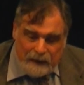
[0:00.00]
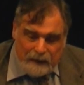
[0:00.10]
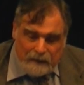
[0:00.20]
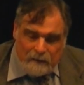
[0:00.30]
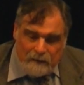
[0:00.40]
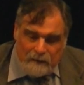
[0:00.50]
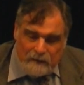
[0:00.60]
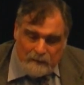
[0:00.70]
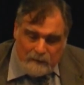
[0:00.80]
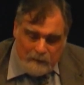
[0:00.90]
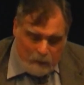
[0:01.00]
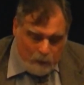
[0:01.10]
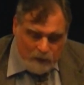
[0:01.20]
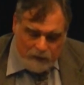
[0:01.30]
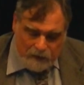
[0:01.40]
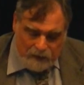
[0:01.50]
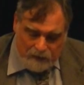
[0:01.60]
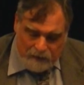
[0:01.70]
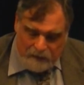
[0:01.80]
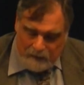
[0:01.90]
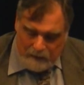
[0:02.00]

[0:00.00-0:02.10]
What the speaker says: And the question is,